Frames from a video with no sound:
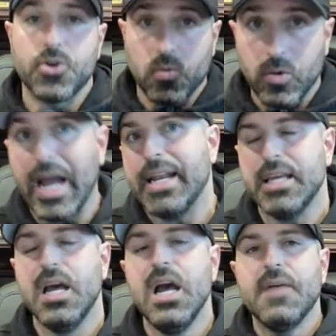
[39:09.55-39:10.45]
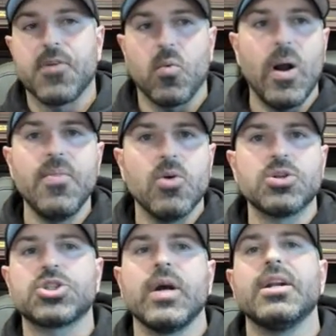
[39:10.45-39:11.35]
you're ready for when
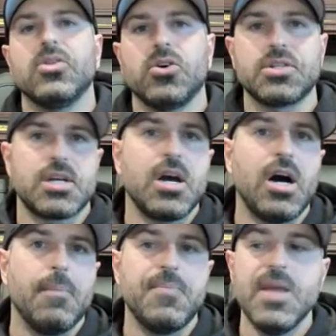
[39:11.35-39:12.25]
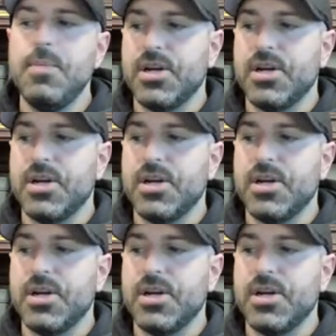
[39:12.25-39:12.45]
those trade alerts come,